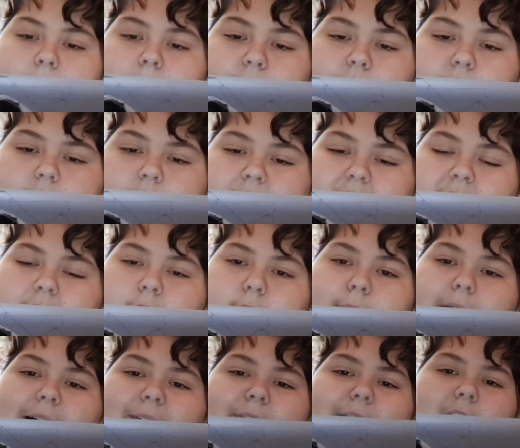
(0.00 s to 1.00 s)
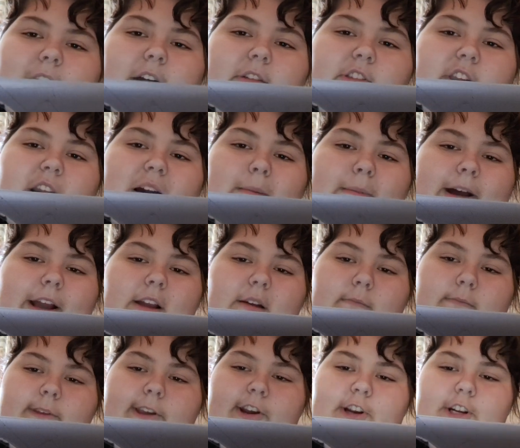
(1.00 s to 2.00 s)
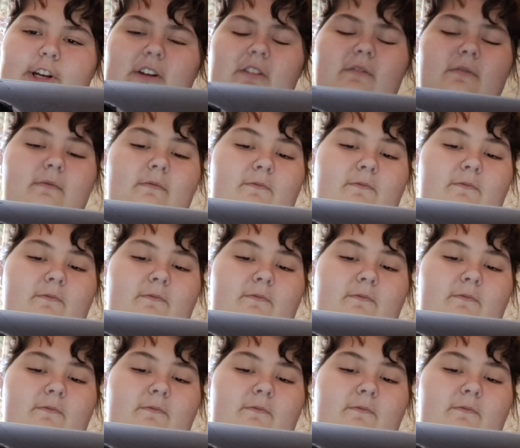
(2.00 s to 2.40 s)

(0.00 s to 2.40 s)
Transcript: Once the Wi-Fi loads in on my computer.